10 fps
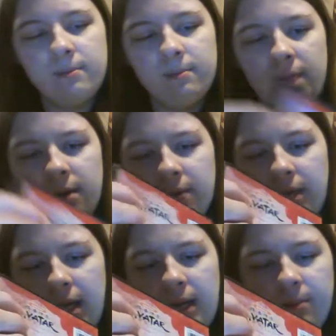me of
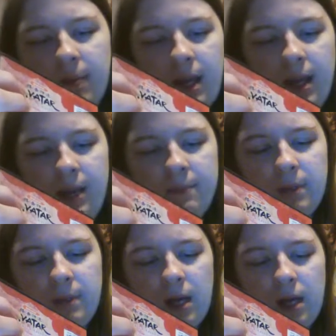an anime.
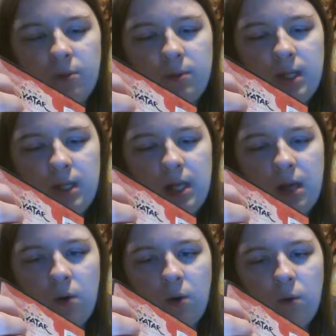I don't really
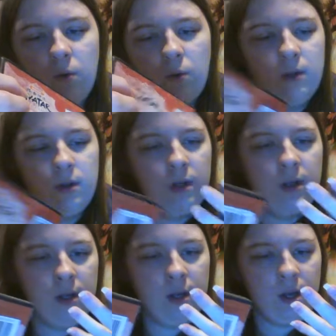know
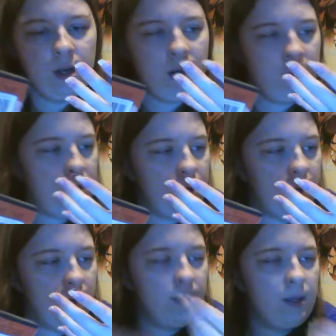
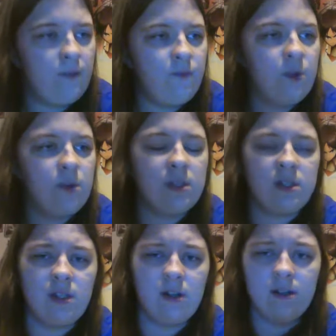if you
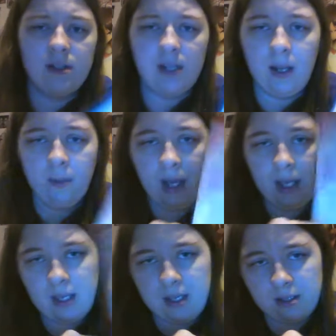consider this an
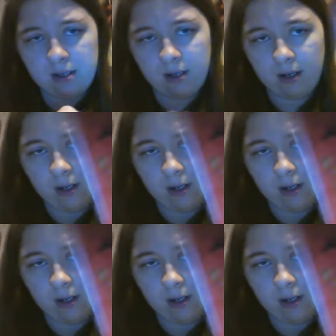anime, considering